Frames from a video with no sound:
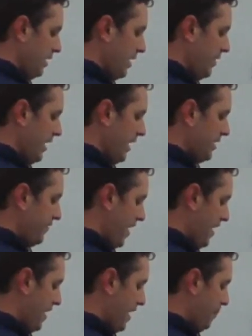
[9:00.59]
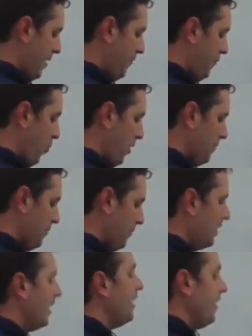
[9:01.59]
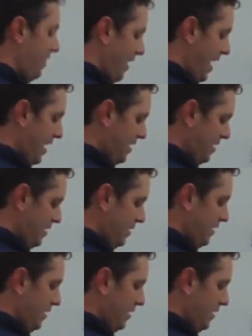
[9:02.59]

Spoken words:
and then I divide that by 4. Then